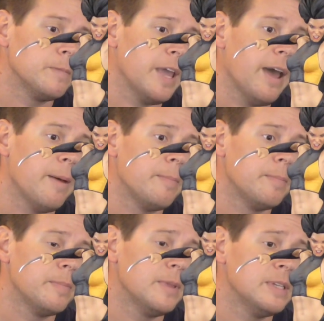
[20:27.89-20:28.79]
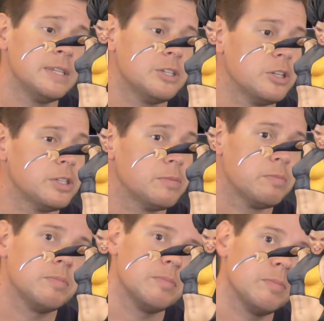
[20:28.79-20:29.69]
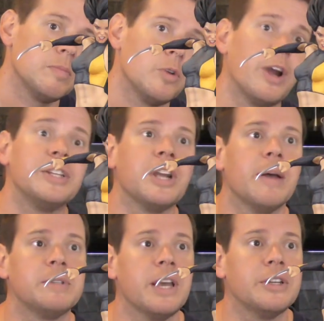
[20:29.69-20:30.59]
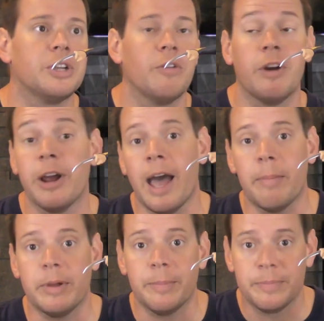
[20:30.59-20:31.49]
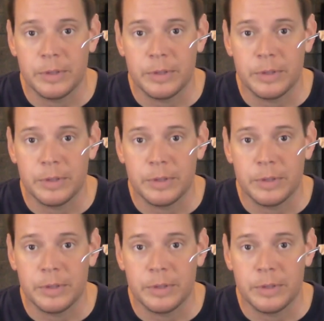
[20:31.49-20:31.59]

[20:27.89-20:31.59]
yeah, this is just great job, Sideshow. Very happy.